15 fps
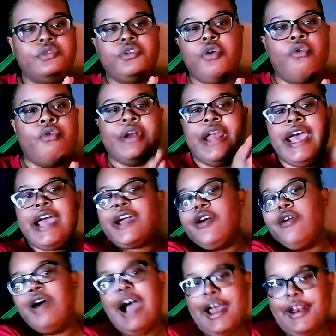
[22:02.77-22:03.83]
or an
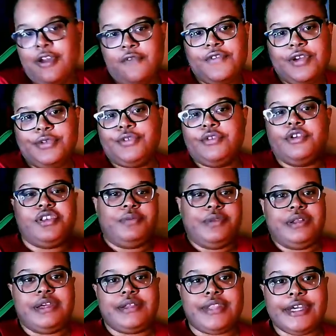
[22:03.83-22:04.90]
echo audio filter, or something
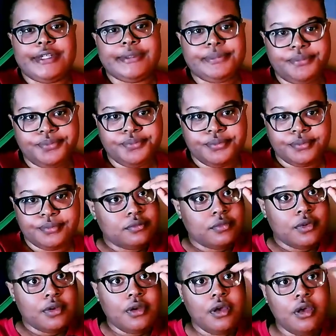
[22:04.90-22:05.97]
like that.
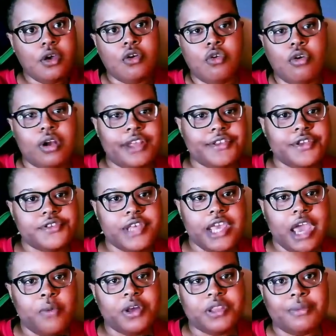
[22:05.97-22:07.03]
Or let's just say
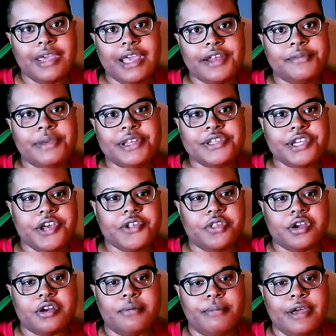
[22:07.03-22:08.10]
I want them to edit me together
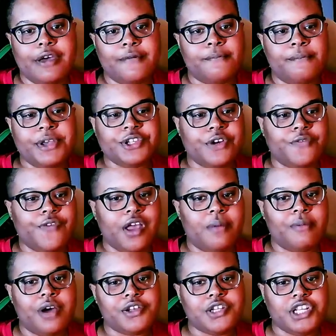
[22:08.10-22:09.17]
like a mission fail
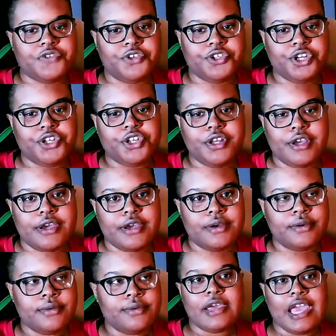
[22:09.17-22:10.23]
montage for GTA.
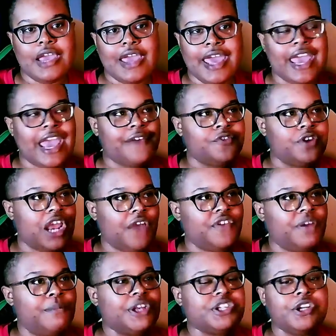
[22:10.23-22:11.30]
After every
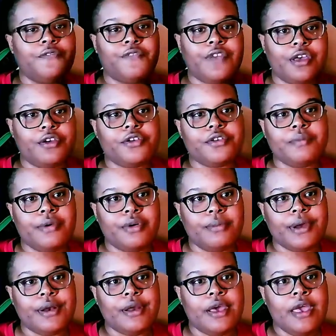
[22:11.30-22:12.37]
mission failure
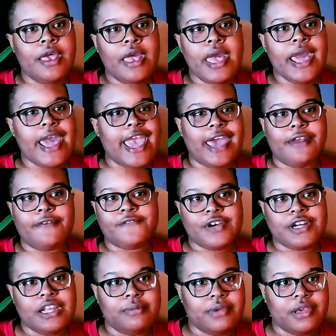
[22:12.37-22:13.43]
moment, add a
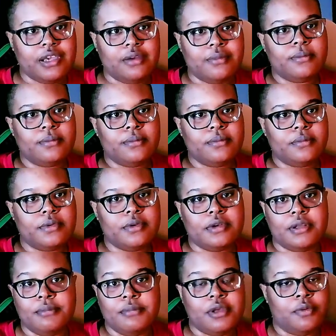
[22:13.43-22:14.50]
funny meme.
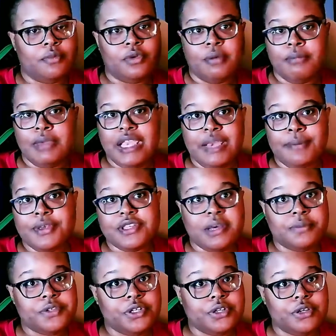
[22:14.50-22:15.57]
The meme is
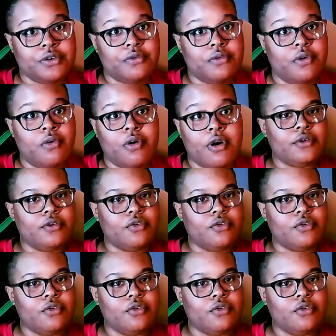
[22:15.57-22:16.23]
up to you. Or